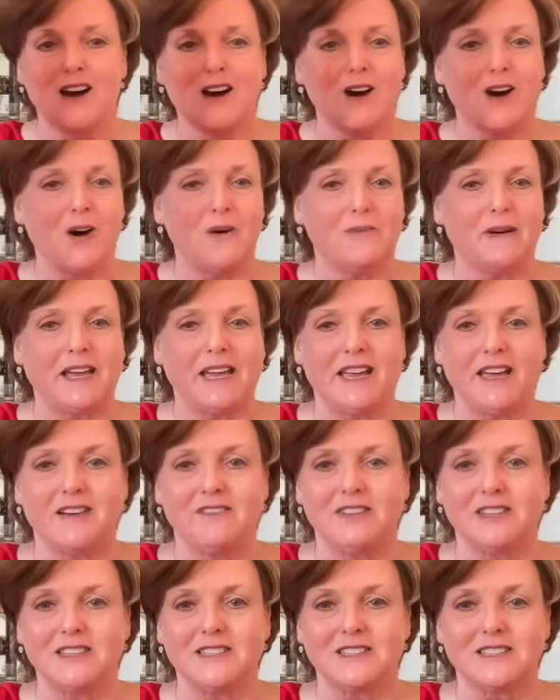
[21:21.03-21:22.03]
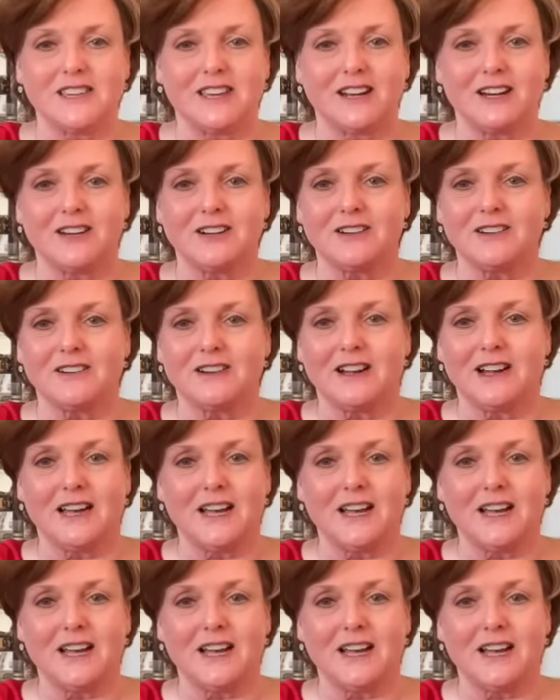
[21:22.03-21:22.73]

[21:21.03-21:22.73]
Oh my heavens, their